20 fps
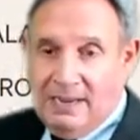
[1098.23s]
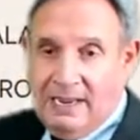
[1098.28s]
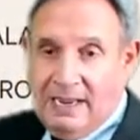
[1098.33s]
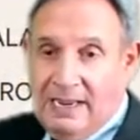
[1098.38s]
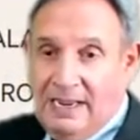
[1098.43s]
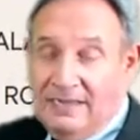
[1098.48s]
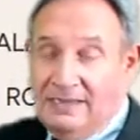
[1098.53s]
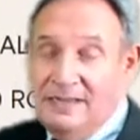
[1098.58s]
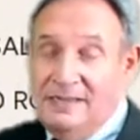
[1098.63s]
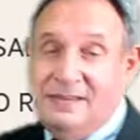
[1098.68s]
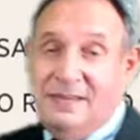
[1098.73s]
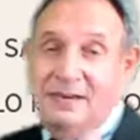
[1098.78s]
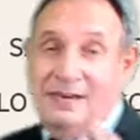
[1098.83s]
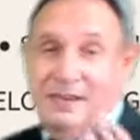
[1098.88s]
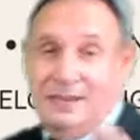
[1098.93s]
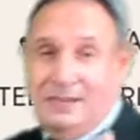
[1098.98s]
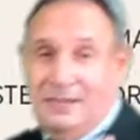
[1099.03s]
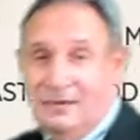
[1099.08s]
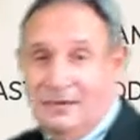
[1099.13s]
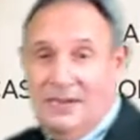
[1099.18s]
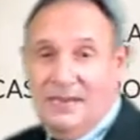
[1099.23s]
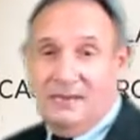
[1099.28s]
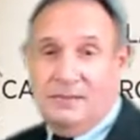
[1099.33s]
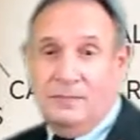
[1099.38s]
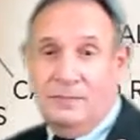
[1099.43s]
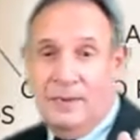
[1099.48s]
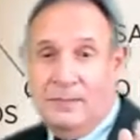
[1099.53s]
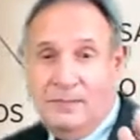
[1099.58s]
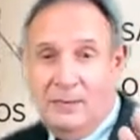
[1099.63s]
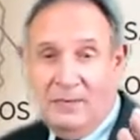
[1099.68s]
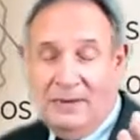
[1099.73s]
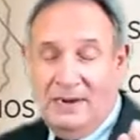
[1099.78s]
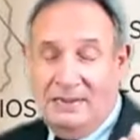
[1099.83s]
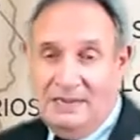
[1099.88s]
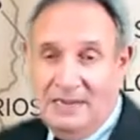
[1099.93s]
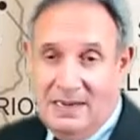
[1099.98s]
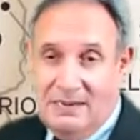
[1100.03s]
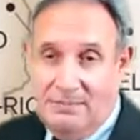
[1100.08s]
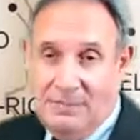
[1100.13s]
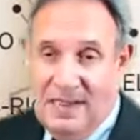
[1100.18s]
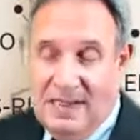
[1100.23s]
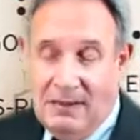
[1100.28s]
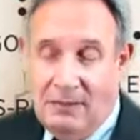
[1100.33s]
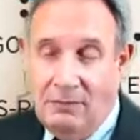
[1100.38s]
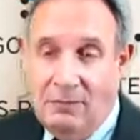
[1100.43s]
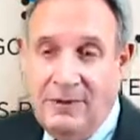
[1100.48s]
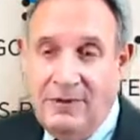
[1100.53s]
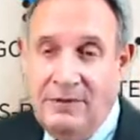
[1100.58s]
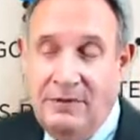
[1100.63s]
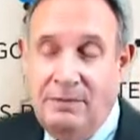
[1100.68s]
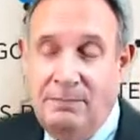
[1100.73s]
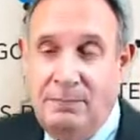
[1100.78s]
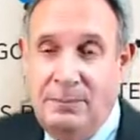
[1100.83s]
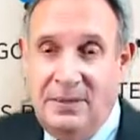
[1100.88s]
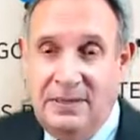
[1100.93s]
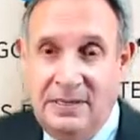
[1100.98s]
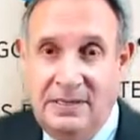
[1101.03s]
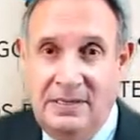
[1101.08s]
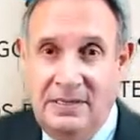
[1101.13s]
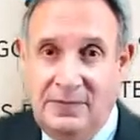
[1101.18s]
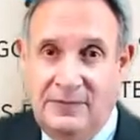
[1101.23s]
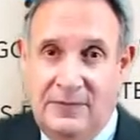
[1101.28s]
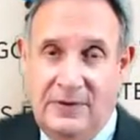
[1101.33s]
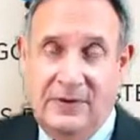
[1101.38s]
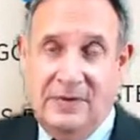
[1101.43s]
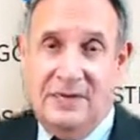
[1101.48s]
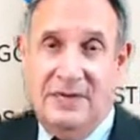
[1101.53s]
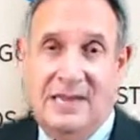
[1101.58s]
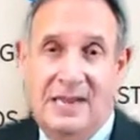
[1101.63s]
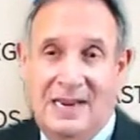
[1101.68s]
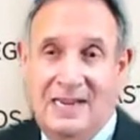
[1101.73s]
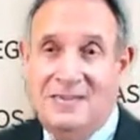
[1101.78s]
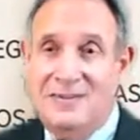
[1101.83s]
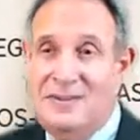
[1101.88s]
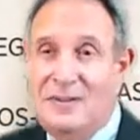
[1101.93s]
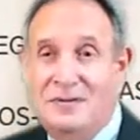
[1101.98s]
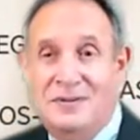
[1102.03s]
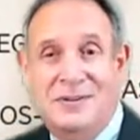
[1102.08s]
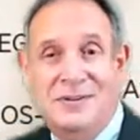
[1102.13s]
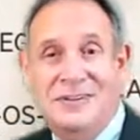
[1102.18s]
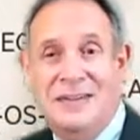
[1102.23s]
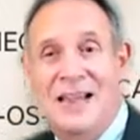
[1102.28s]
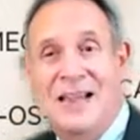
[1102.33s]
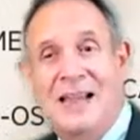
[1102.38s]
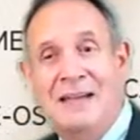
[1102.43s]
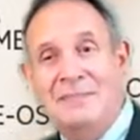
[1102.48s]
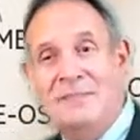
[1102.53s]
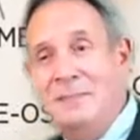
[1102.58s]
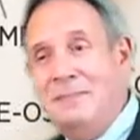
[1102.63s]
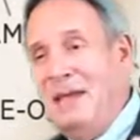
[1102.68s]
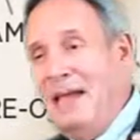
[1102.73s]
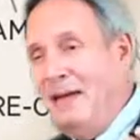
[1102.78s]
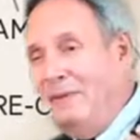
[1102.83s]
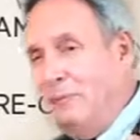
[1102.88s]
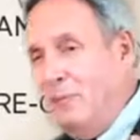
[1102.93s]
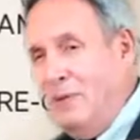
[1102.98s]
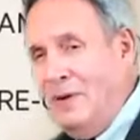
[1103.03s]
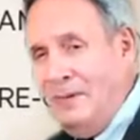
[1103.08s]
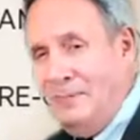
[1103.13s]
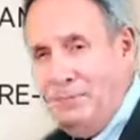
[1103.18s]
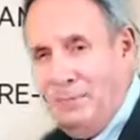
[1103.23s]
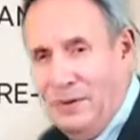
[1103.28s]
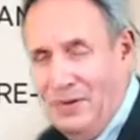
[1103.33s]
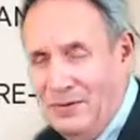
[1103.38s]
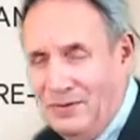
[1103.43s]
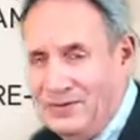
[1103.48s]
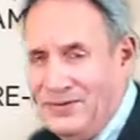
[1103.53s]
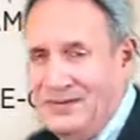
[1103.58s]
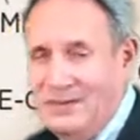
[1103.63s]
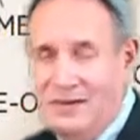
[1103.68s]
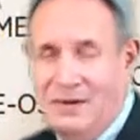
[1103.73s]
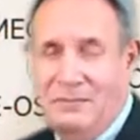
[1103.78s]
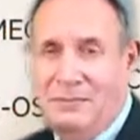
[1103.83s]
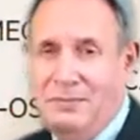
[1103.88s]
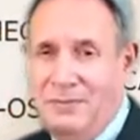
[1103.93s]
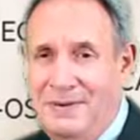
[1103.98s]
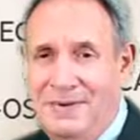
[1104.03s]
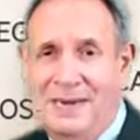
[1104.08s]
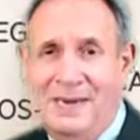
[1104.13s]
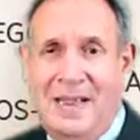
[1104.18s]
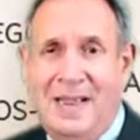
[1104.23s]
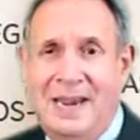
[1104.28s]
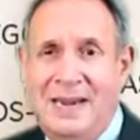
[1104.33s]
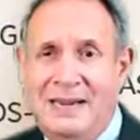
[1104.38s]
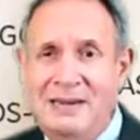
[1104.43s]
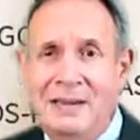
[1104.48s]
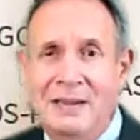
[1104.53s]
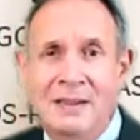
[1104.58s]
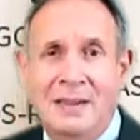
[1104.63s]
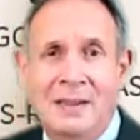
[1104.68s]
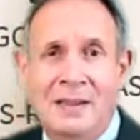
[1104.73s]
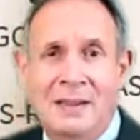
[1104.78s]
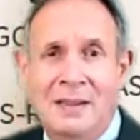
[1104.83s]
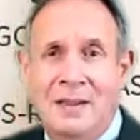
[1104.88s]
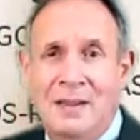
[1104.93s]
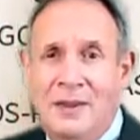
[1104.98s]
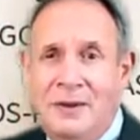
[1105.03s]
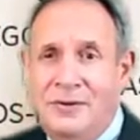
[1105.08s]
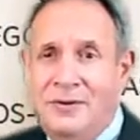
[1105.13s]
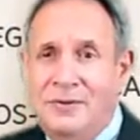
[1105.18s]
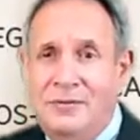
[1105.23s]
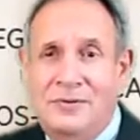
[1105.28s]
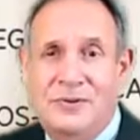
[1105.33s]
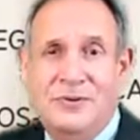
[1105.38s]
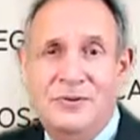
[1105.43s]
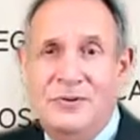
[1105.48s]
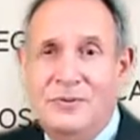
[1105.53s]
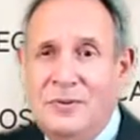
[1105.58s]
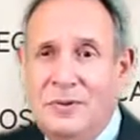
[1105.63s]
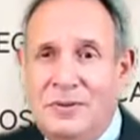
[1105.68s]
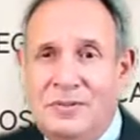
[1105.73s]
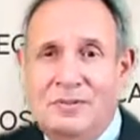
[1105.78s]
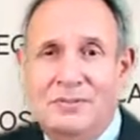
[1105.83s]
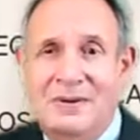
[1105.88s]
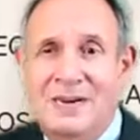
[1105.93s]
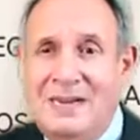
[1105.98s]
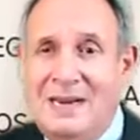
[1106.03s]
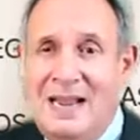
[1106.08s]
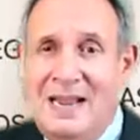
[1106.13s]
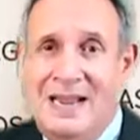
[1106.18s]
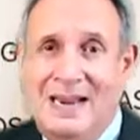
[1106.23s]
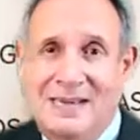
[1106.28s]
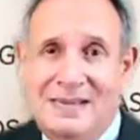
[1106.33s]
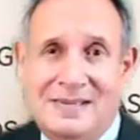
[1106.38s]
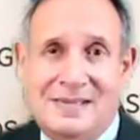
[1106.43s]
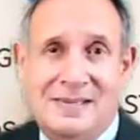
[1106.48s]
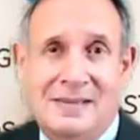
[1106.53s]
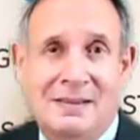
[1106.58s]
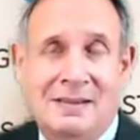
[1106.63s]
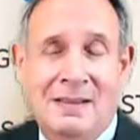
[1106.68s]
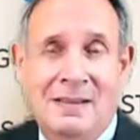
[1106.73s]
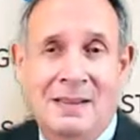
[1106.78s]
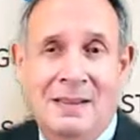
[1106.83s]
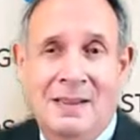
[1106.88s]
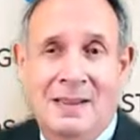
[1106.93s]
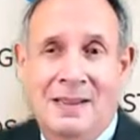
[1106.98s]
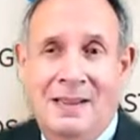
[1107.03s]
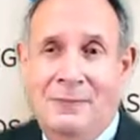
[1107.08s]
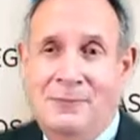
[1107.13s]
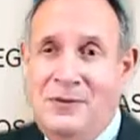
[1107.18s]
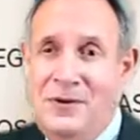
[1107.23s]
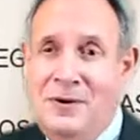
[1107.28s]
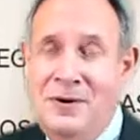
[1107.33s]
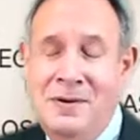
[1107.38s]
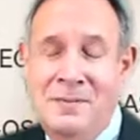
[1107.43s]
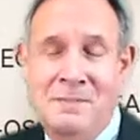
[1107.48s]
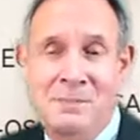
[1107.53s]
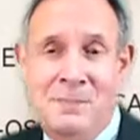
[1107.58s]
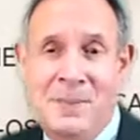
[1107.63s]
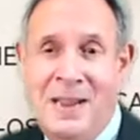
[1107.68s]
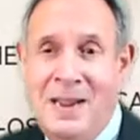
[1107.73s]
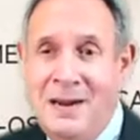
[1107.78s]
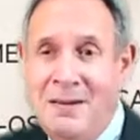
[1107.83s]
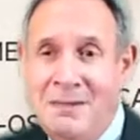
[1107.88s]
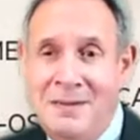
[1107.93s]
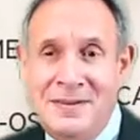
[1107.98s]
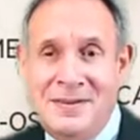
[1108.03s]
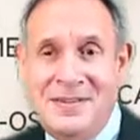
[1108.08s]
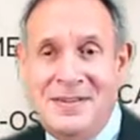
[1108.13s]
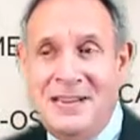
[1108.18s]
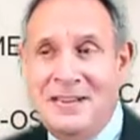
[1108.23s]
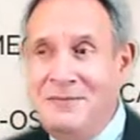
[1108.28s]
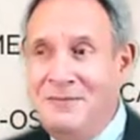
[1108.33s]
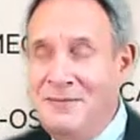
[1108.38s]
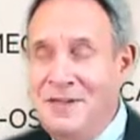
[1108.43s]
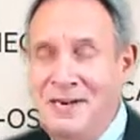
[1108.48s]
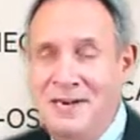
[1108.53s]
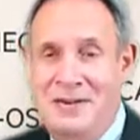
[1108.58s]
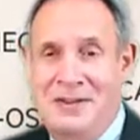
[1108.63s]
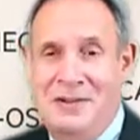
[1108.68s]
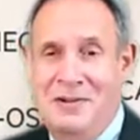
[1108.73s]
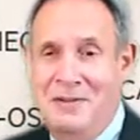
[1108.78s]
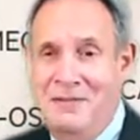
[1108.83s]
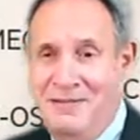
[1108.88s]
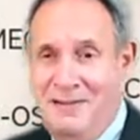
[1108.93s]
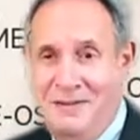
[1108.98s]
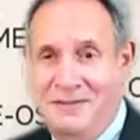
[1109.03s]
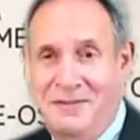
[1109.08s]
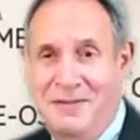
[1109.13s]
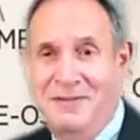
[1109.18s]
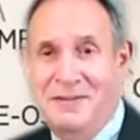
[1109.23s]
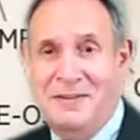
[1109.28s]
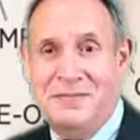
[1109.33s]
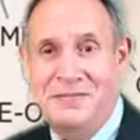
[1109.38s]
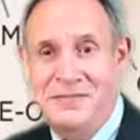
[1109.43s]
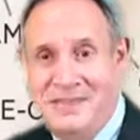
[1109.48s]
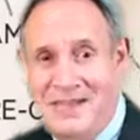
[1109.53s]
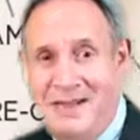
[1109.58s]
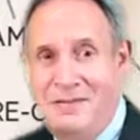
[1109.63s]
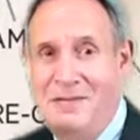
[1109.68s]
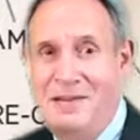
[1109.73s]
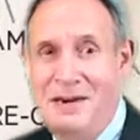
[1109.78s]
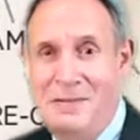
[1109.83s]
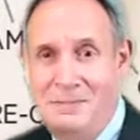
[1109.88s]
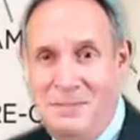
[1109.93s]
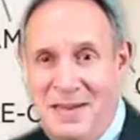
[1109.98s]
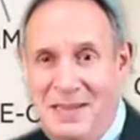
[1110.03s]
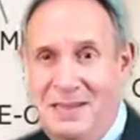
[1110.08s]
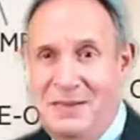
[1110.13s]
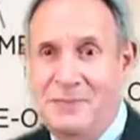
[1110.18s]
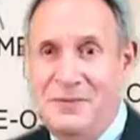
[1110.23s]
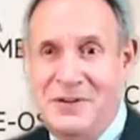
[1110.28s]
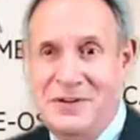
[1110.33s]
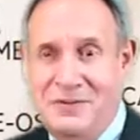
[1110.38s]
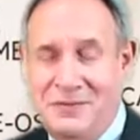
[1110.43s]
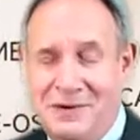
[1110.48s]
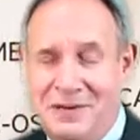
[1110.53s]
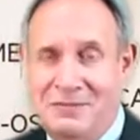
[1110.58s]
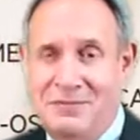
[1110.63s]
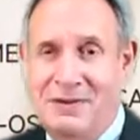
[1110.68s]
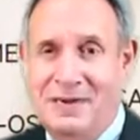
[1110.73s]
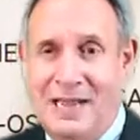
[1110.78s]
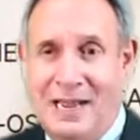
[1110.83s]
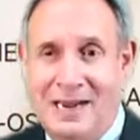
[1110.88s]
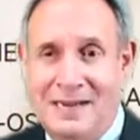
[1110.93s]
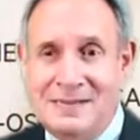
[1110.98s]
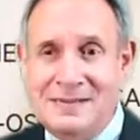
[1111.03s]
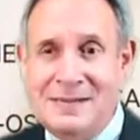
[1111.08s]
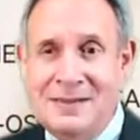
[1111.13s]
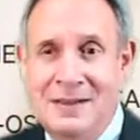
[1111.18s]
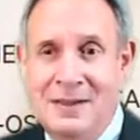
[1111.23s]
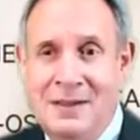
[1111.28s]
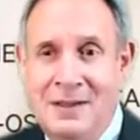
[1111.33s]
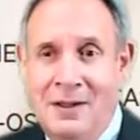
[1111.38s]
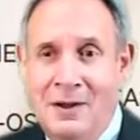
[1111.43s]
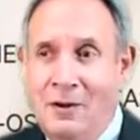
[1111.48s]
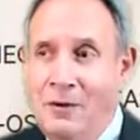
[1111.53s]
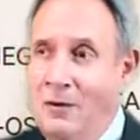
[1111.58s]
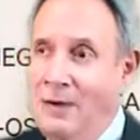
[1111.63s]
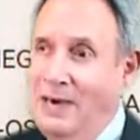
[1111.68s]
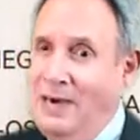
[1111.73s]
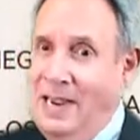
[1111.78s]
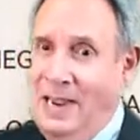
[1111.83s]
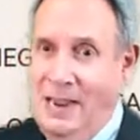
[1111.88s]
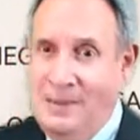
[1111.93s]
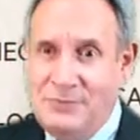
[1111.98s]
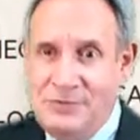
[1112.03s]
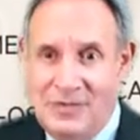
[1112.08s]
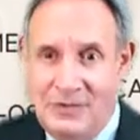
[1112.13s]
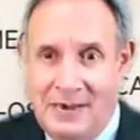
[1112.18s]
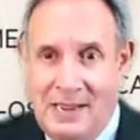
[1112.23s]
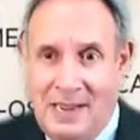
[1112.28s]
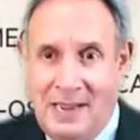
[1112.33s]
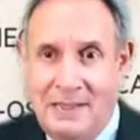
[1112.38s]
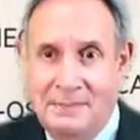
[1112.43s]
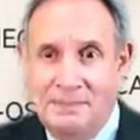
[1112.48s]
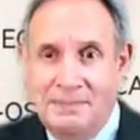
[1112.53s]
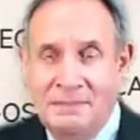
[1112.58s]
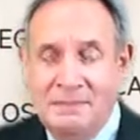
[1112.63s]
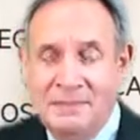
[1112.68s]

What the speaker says: And this is another thing you guys maybe want to think about. When you're booking this for your clients, don't just have them have one post, you know, pre-night. Do two or three nights. If you're in Paris getting ready to go on a river cruise, I want to be there for two or three nights. Or in Amsterdam.